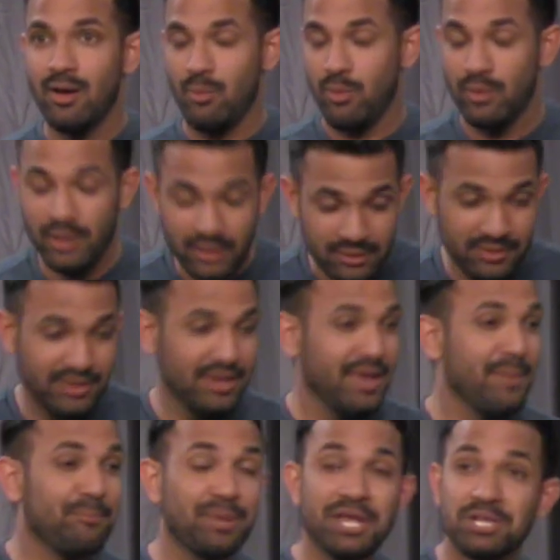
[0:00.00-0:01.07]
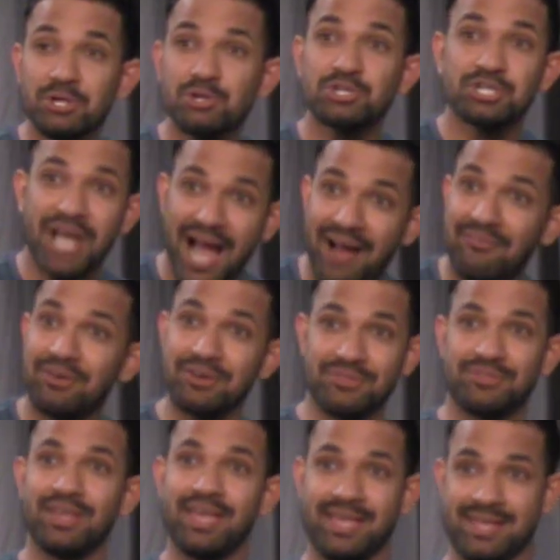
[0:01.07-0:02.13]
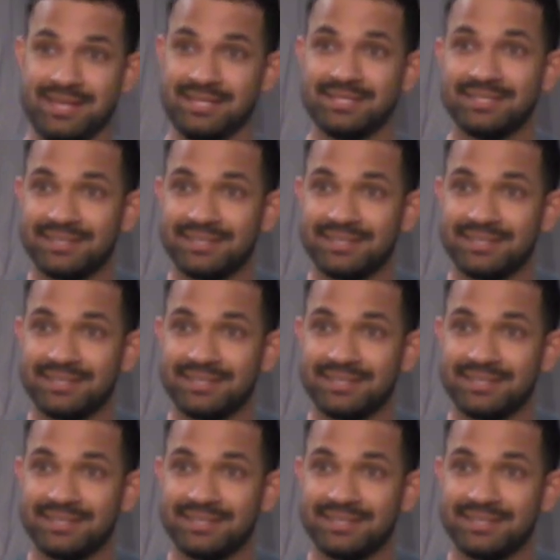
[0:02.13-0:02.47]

Well, pee in your shower then.